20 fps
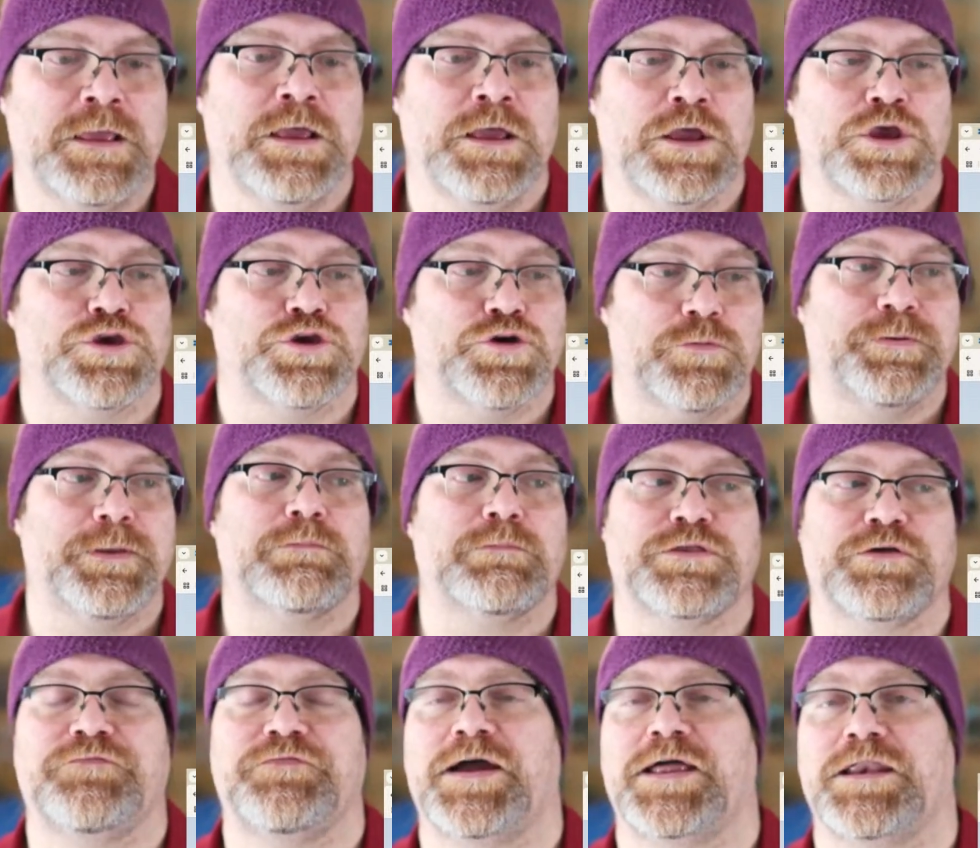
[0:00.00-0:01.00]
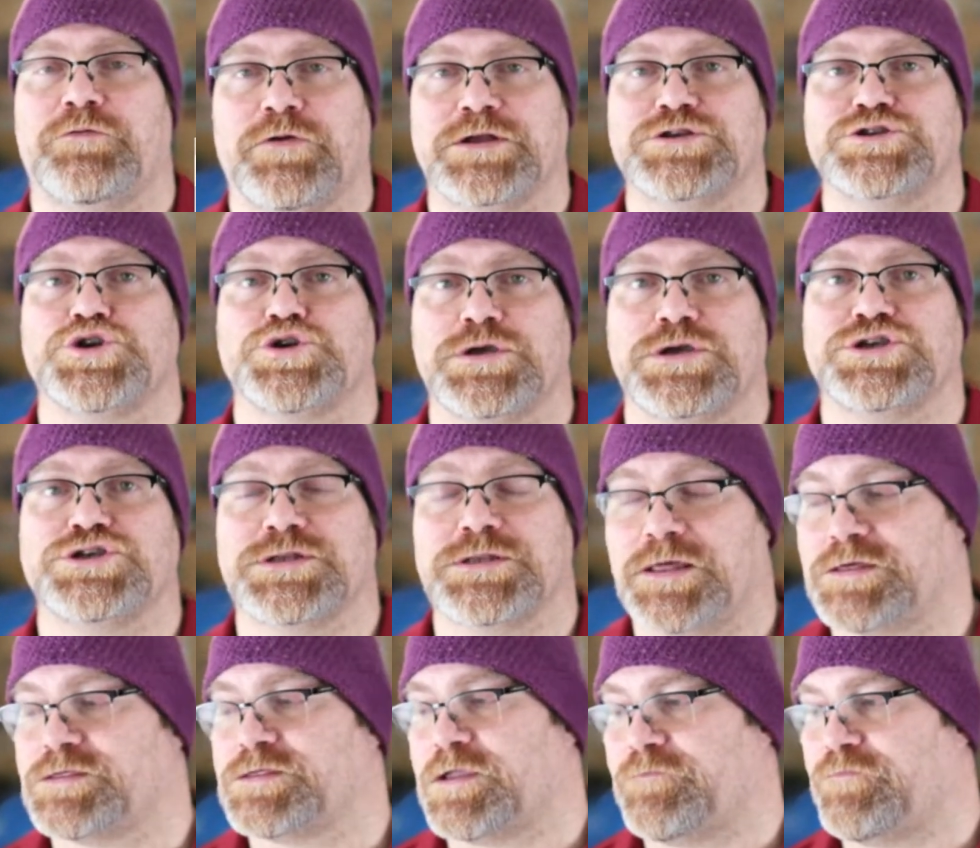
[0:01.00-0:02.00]
you'll be able to find a registration
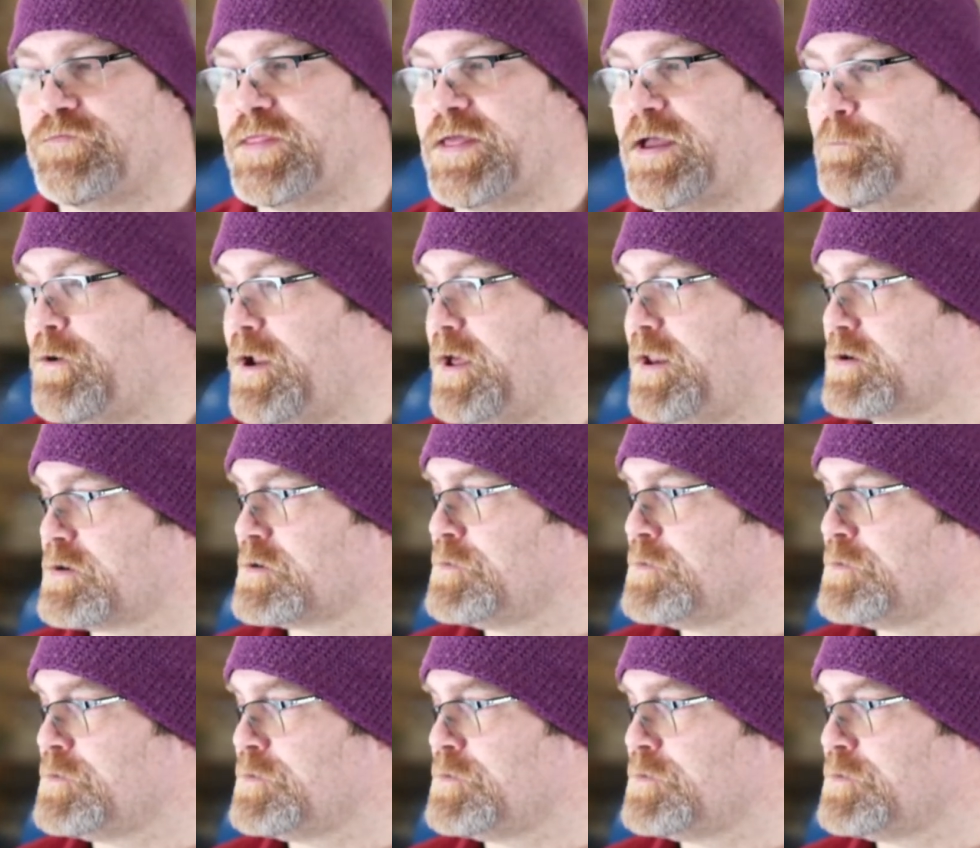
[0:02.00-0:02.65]
listing for that product.